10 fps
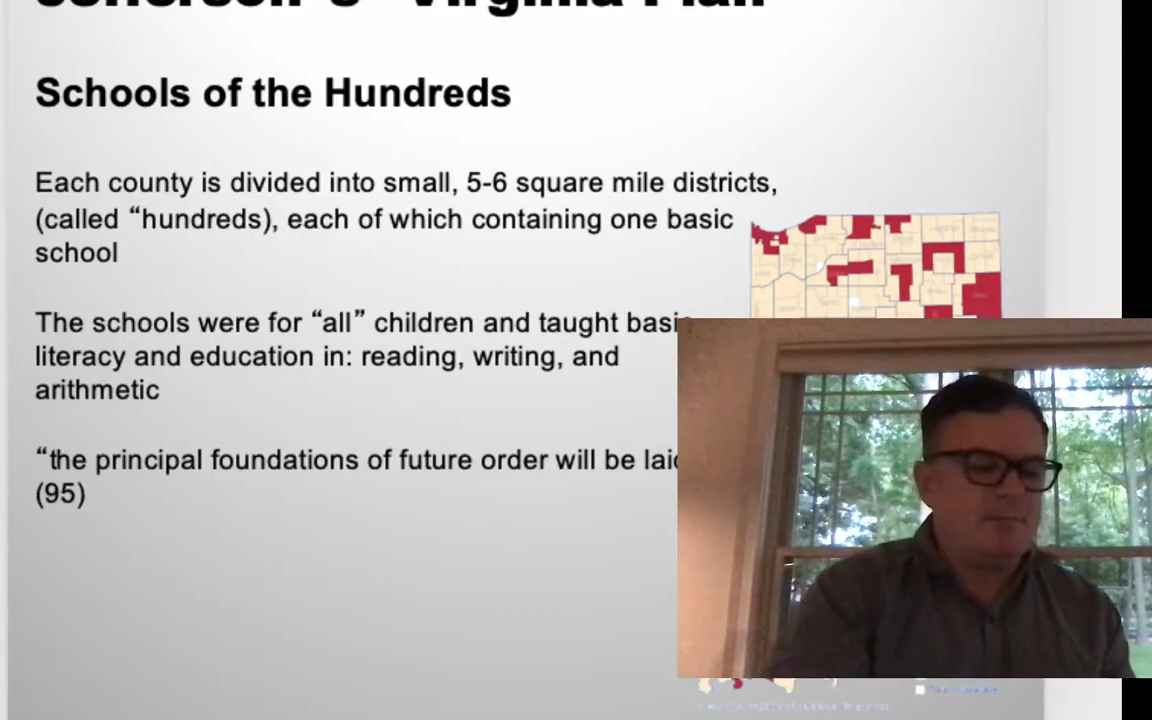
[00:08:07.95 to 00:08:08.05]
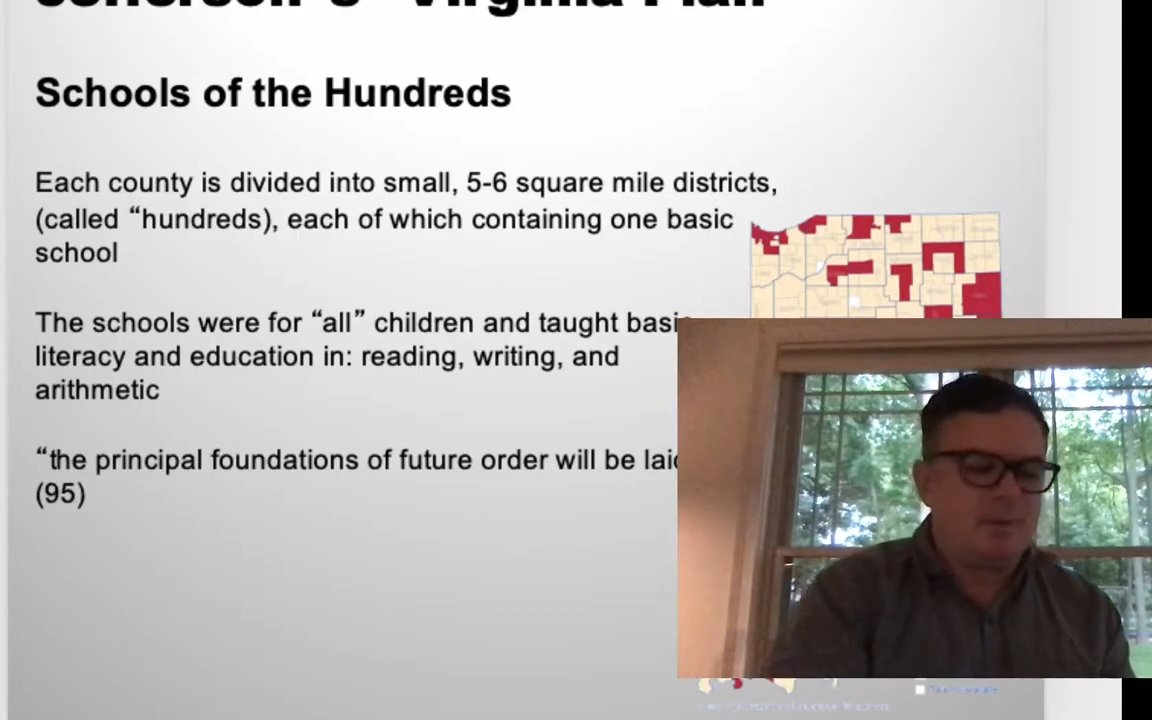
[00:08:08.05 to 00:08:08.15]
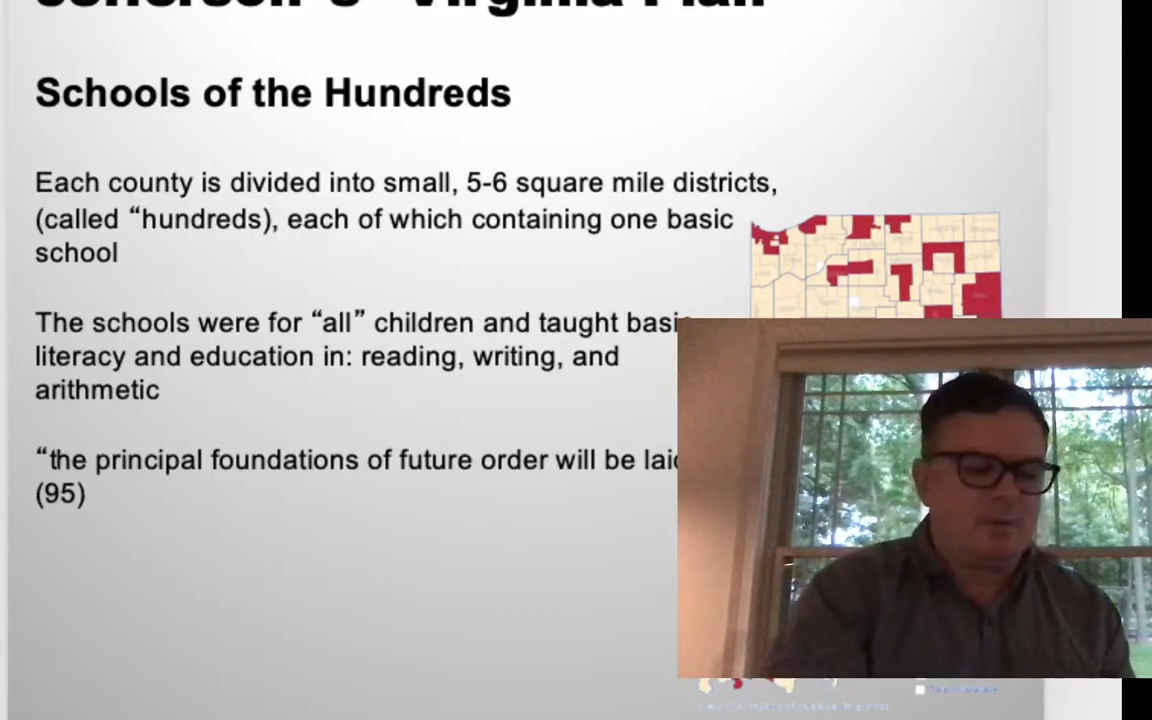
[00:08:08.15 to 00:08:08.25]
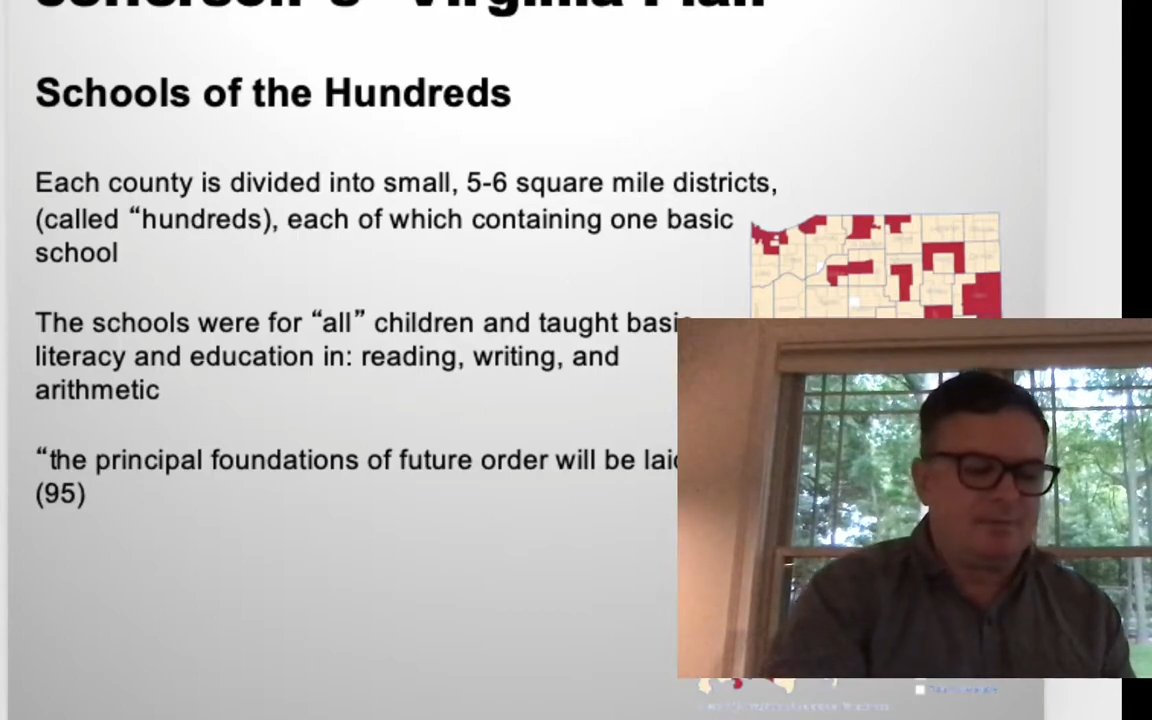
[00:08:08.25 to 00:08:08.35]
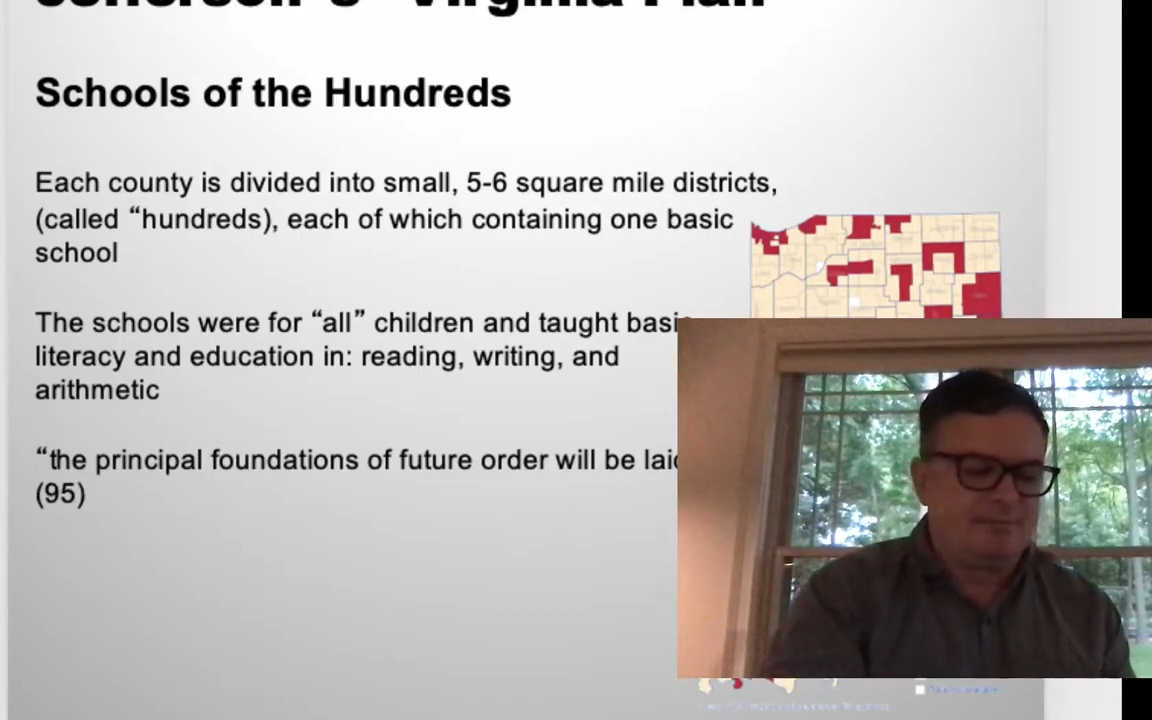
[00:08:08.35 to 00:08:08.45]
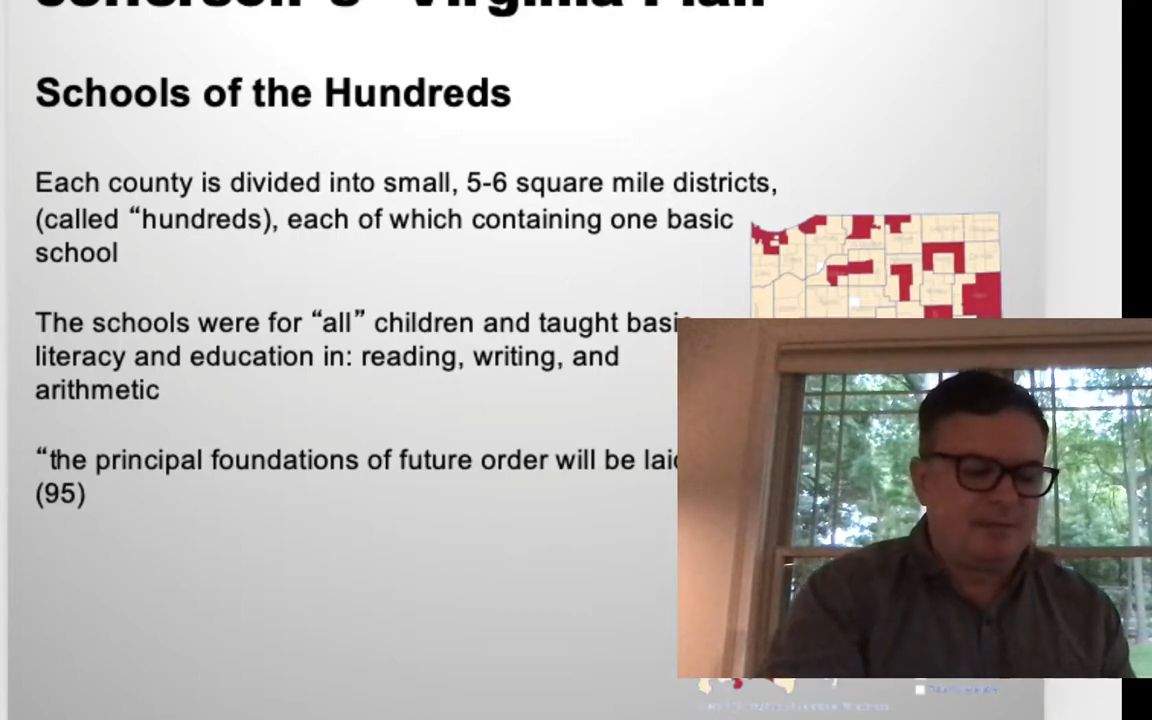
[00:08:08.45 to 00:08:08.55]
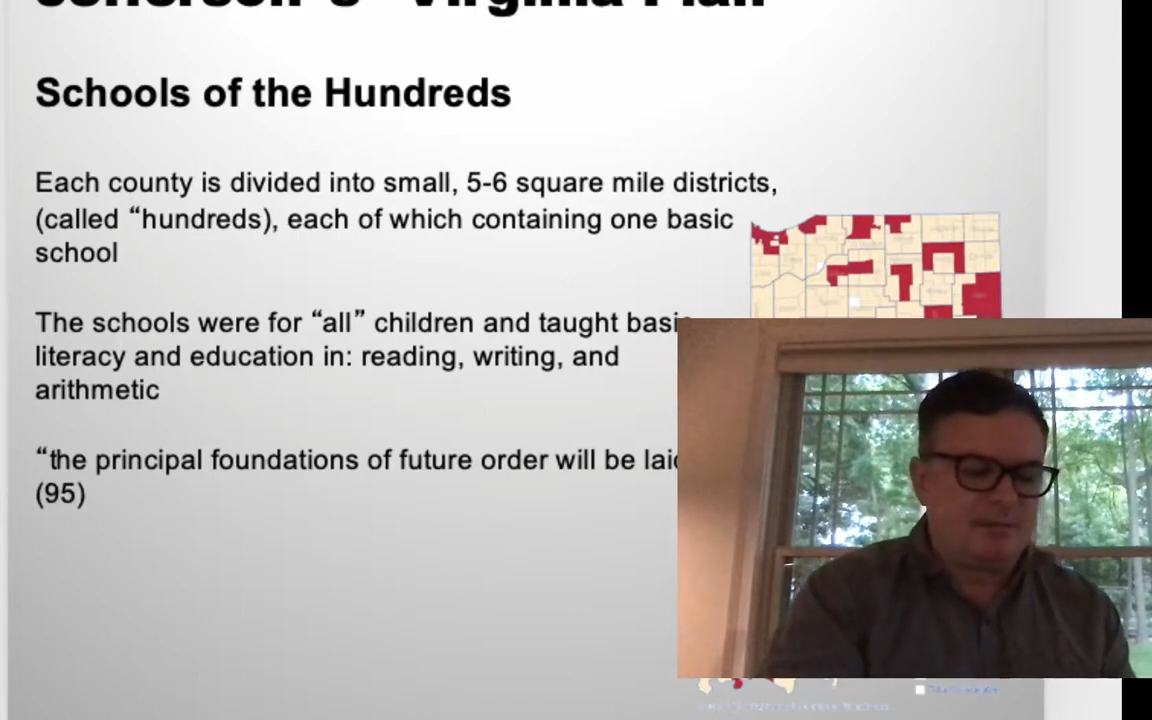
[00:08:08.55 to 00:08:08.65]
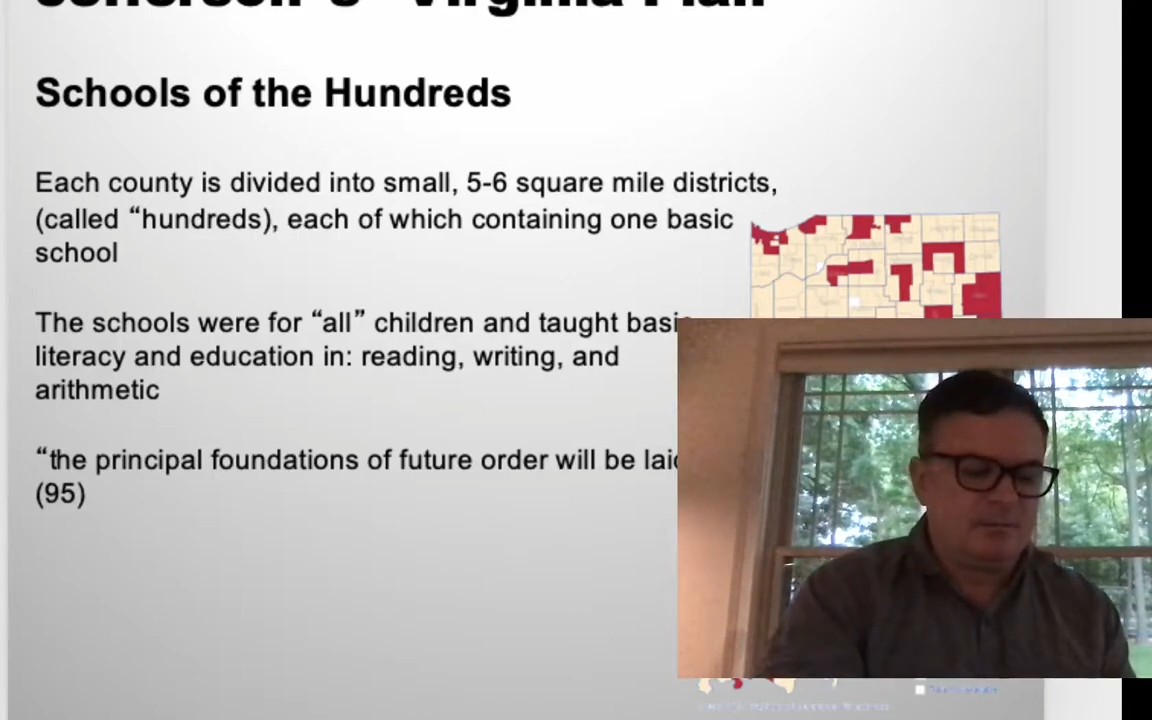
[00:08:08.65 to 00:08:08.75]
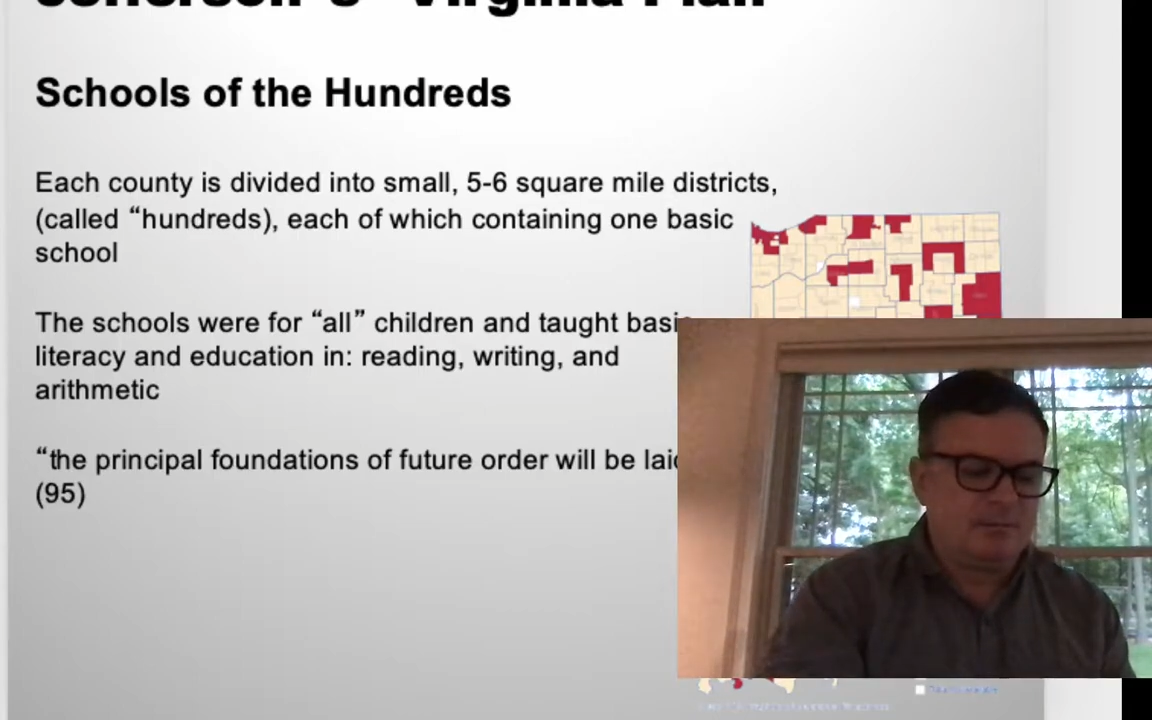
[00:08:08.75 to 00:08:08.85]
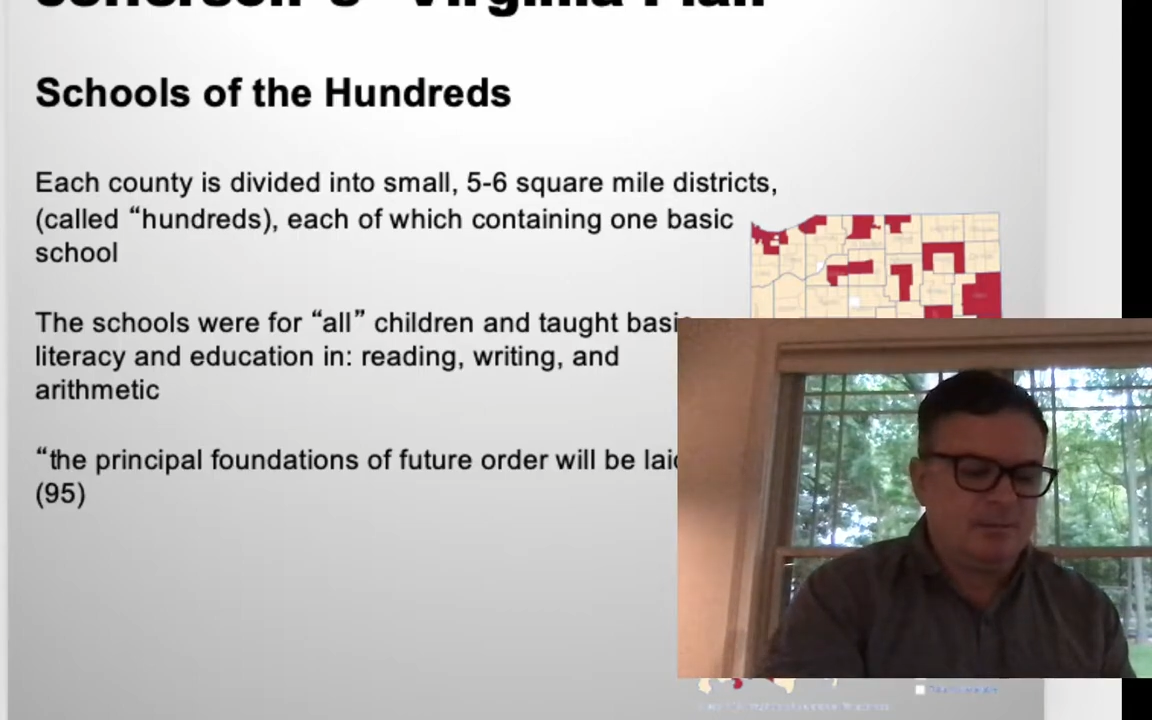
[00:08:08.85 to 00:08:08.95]
more
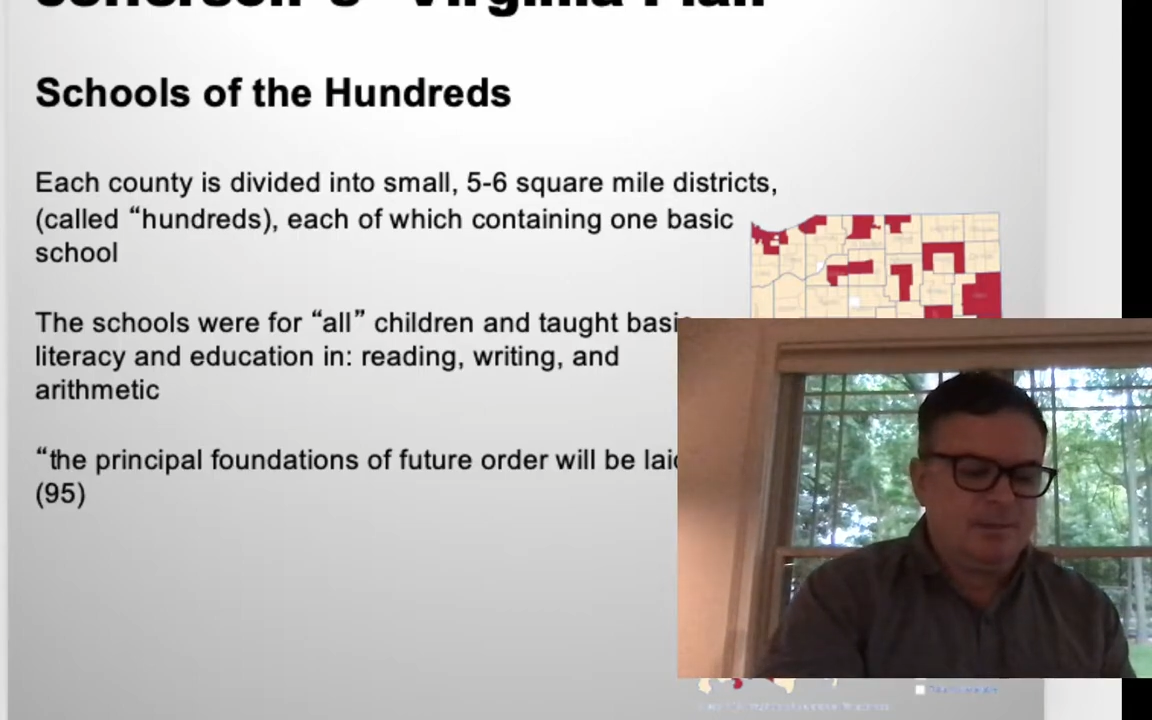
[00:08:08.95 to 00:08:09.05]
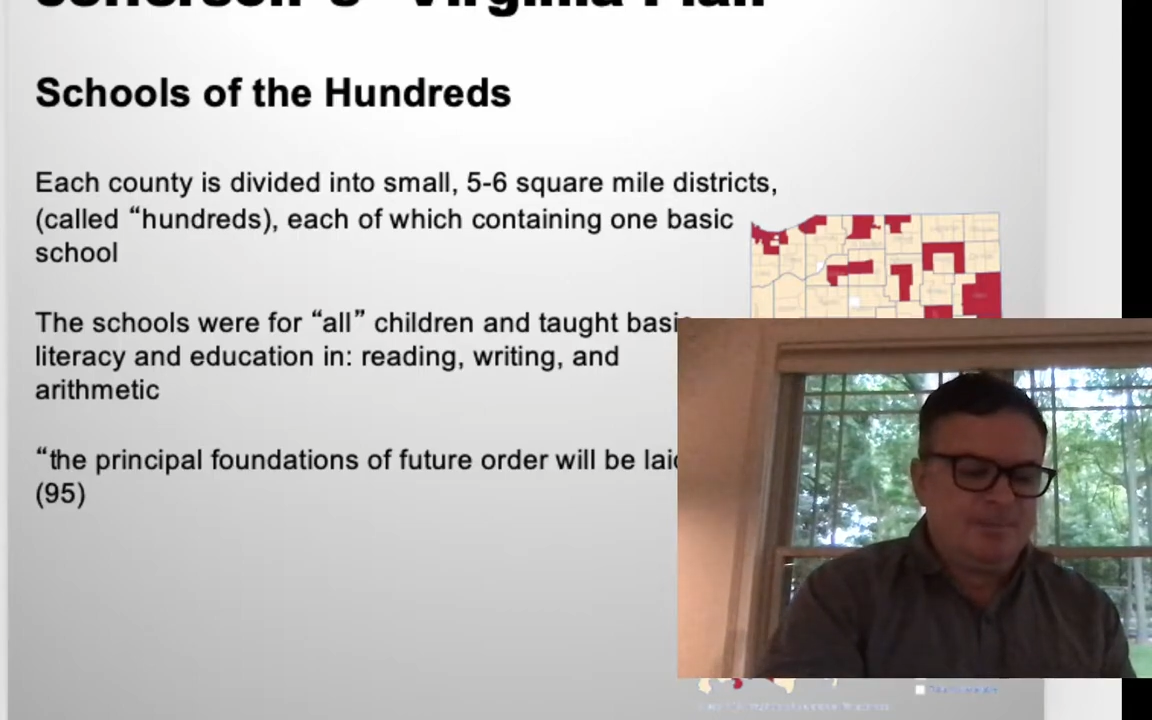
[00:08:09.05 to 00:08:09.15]
federal